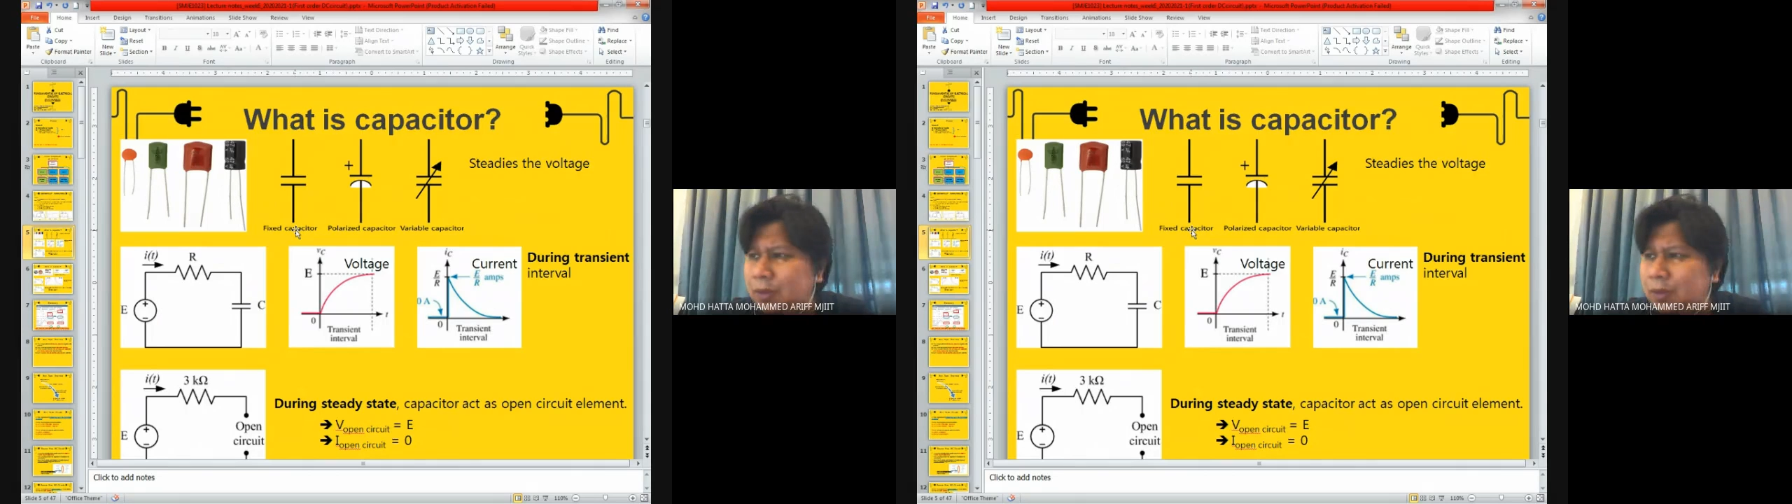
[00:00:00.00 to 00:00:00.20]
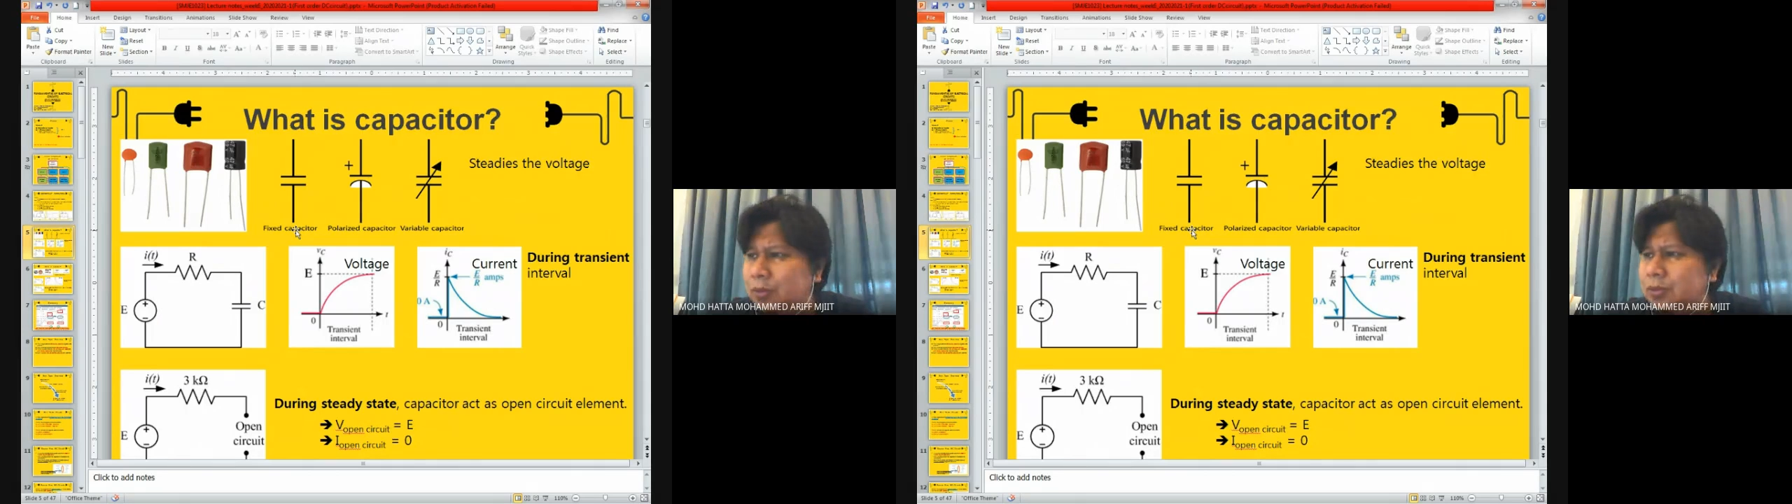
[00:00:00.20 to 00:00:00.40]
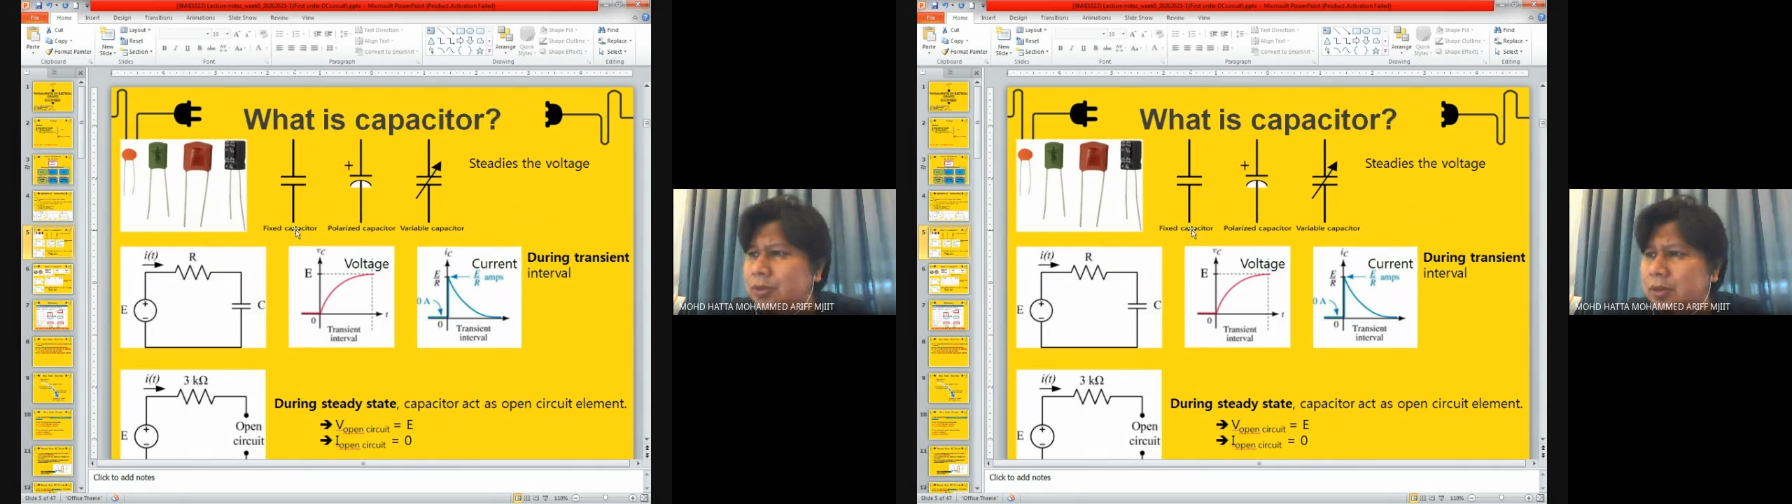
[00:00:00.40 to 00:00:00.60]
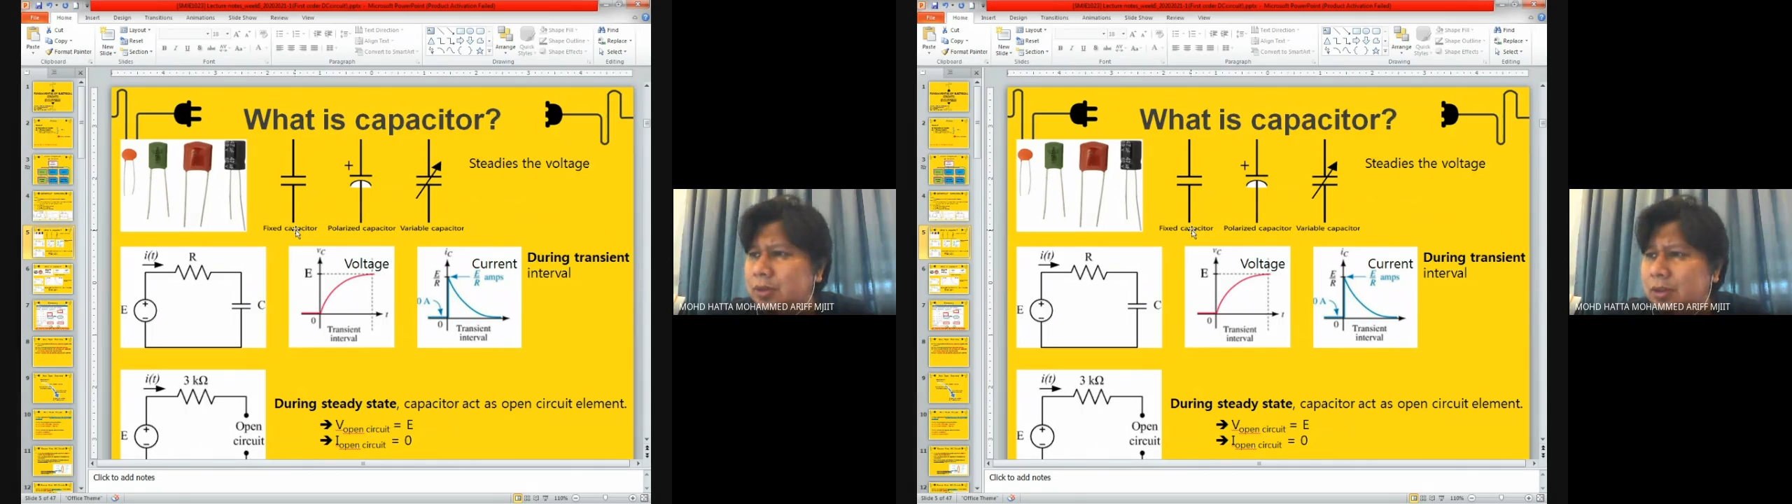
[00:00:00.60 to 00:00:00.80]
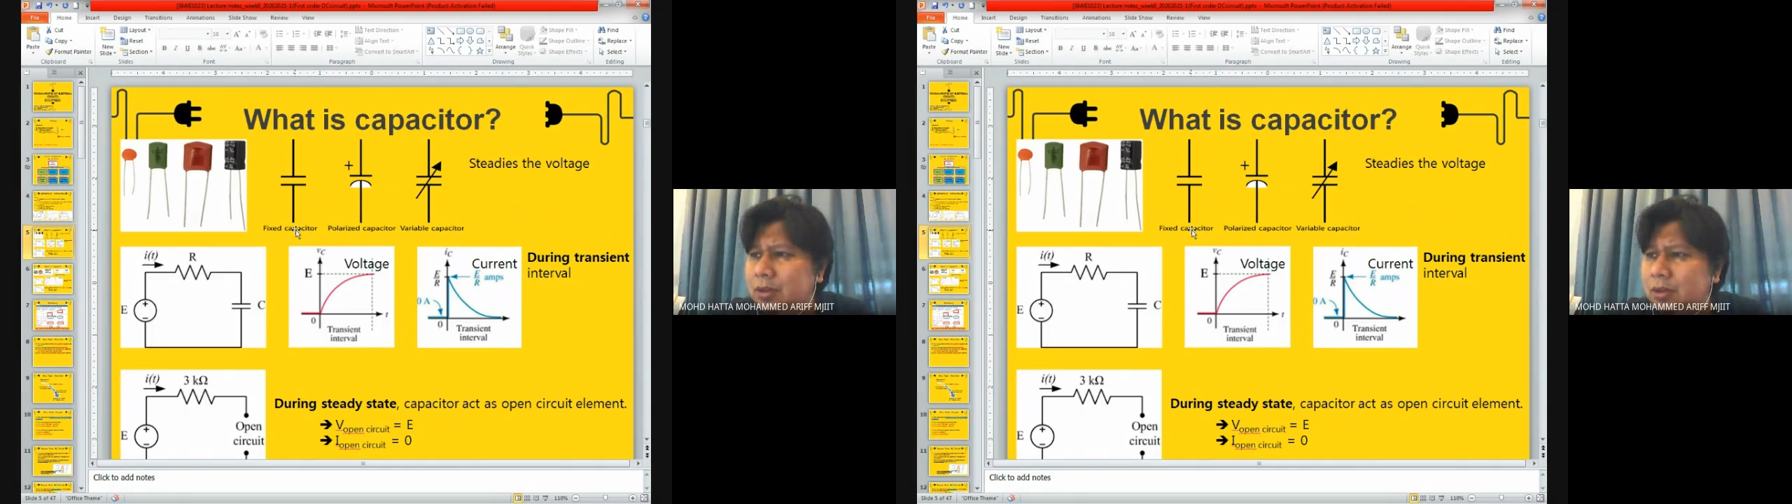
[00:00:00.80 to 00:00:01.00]
knows
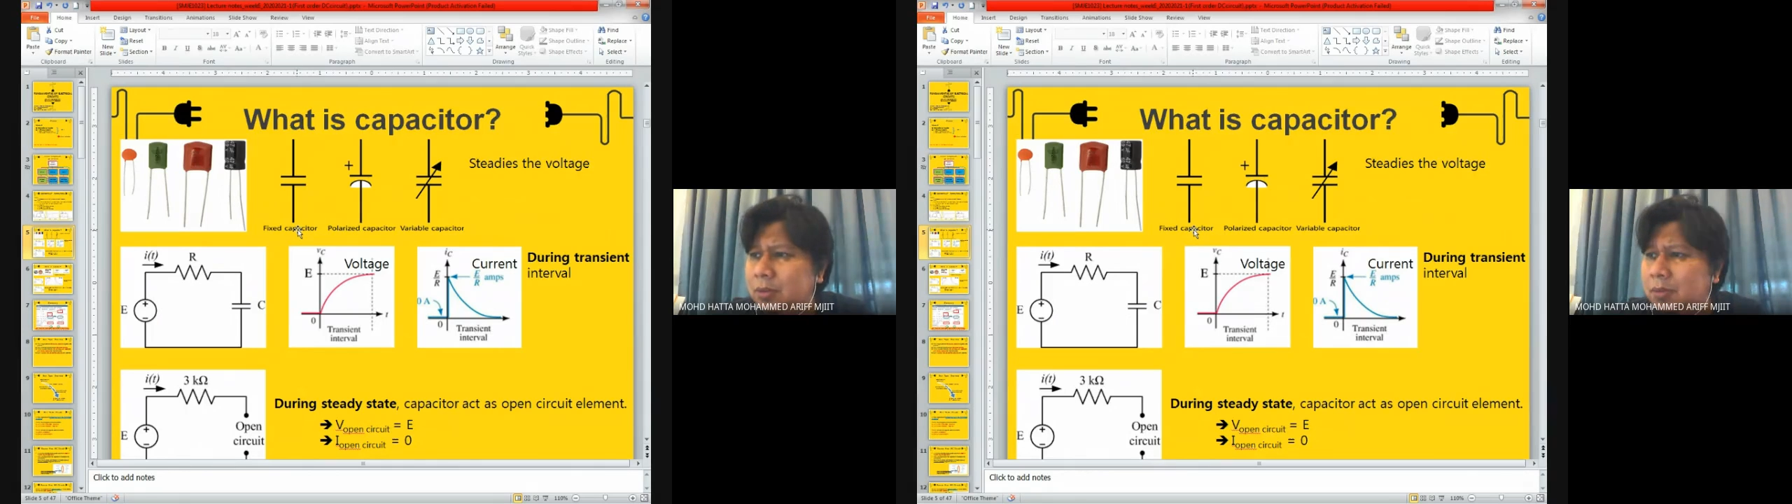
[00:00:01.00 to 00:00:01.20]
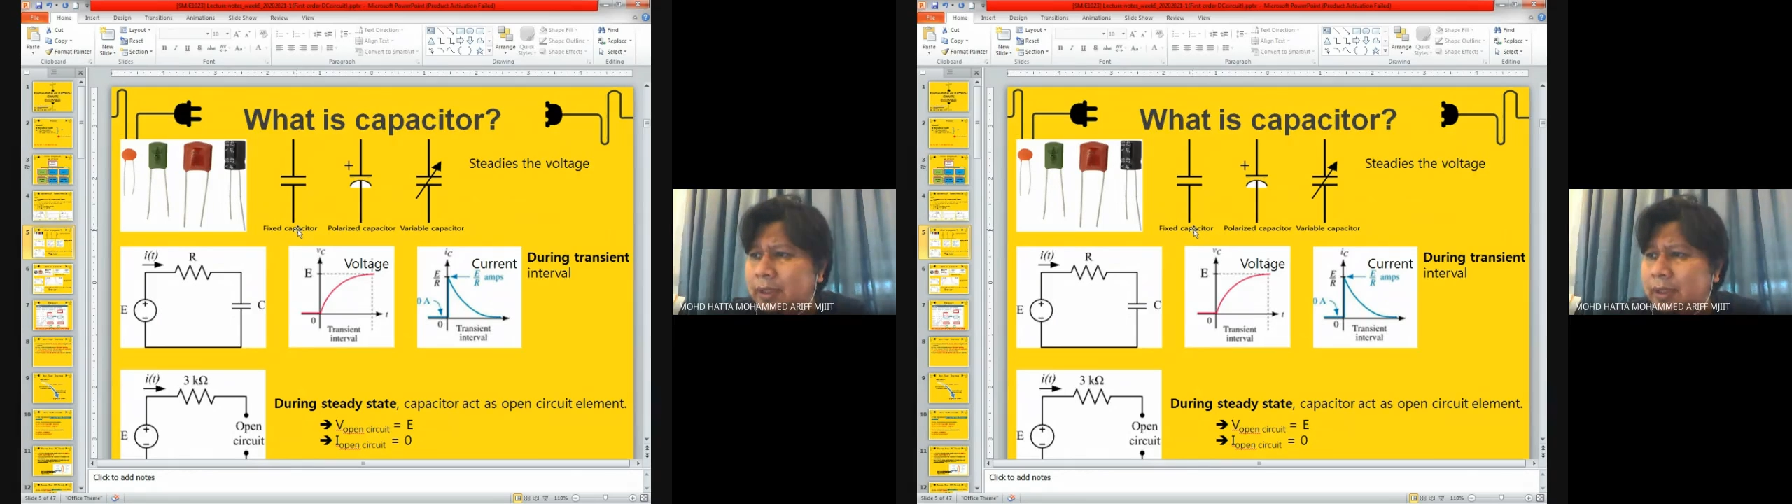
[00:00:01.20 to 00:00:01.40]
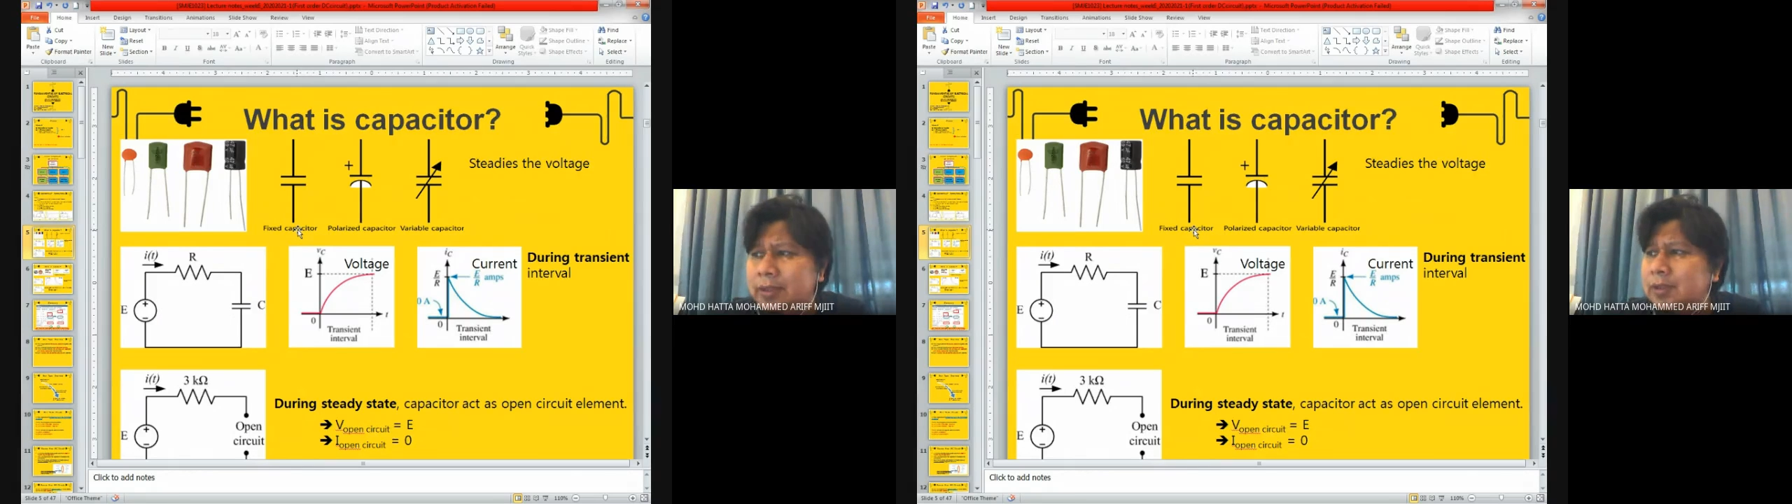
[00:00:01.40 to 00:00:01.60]
about this.